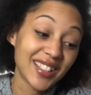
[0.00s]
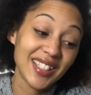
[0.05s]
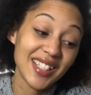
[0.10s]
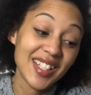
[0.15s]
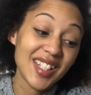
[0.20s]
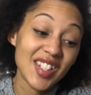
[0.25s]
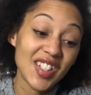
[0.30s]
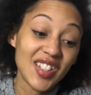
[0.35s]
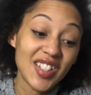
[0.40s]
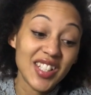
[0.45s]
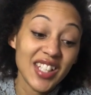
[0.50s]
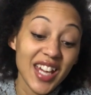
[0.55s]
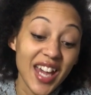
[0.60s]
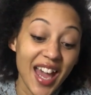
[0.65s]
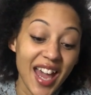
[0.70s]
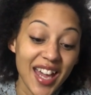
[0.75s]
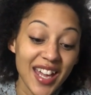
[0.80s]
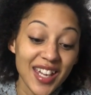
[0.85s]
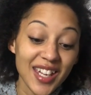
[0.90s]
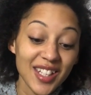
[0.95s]

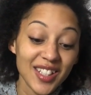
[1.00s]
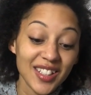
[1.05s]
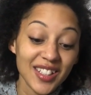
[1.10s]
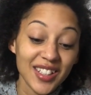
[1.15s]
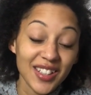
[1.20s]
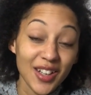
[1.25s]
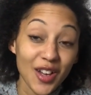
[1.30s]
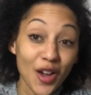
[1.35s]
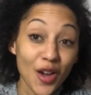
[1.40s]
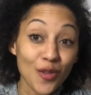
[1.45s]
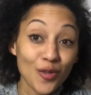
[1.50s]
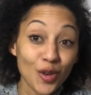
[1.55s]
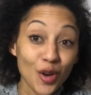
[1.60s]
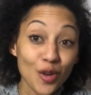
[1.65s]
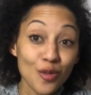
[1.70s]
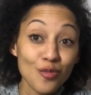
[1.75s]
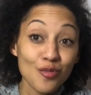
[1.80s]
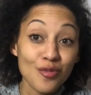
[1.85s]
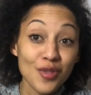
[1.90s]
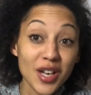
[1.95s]
Today I've got a
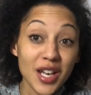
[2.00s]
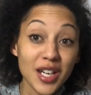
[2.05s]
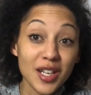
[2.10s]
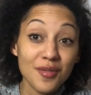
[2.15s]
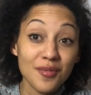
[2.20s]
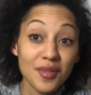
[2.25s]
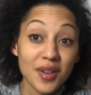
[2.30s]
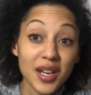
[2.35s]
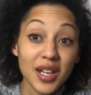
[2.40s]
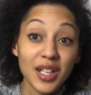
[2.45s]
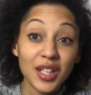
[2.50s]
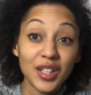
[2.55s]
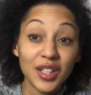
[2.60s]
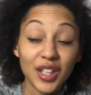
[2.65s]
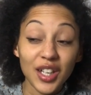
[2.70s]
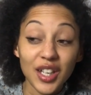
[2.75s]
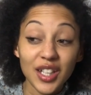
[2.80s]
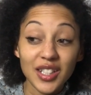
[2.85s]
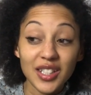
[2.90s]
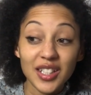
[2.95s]
really
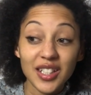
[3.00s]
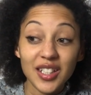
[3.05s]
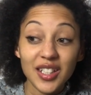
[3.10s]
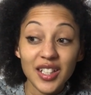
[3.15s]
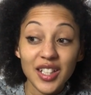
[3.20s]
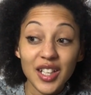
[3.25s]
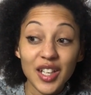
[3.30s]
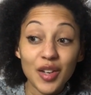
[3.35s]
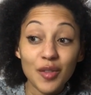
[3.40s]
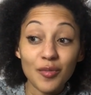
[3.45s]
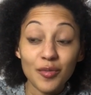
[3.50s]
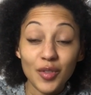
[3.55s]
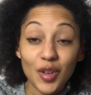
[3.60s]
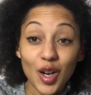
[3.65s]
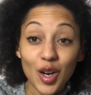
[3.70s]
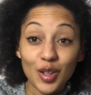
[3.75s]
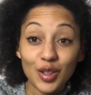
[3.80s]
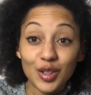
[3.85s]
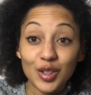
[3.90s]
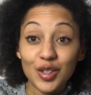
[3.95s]
good
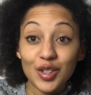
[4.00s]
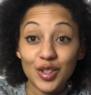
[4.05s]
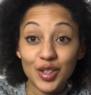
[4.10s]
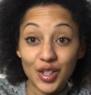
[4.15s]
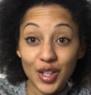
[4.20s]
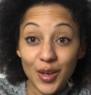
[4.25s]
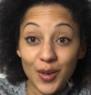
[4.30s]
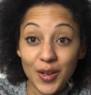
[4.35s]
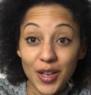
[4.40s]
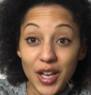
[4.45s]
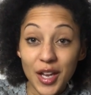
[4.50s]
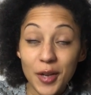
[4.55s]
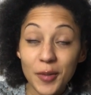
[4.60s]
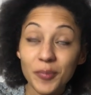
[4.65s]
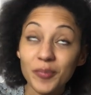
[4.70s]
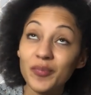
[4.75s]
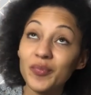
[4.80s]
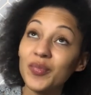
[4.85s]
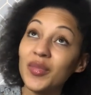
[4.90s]
vlog to show you.